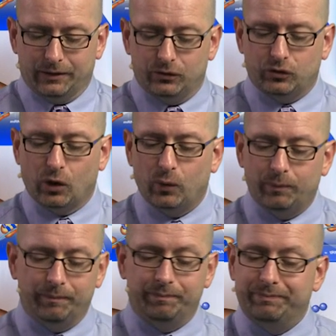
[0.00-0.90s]
So
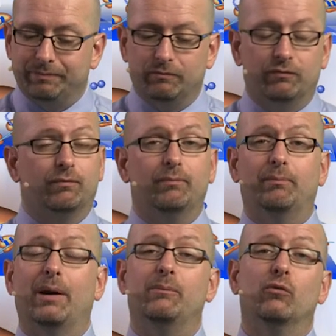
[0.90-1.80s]
But